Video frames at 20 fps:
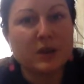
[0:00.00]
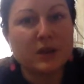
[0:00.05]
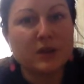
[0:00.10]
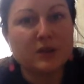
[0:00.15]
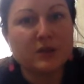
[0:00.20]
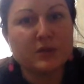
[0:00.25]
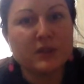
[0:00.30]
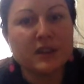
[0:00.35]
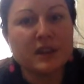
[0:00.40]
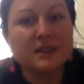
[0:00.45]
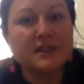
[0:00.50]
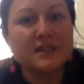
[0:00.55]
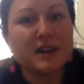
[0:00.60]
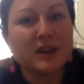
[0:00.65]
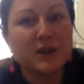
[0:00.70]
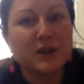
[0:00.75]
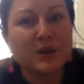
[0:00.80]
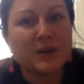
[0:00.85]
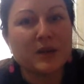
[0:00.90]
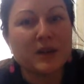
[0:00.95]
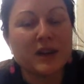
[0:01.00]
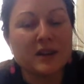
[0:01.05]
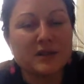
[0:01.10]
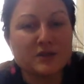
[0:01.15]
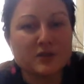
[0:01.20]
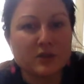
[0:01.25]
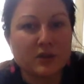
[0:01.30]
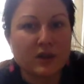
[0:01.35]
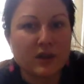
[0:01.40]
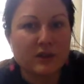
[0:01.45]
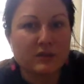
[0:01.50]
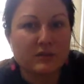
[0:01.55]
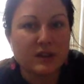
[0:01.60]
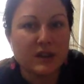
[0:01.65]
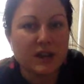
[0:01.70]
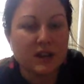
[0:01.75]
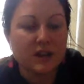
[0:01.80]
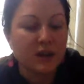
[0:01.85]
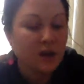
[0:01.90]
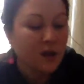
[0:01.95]
We are doing a tarot angel card
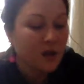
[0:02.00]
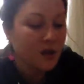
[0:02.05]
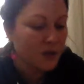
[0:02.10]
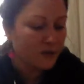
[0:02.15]
reading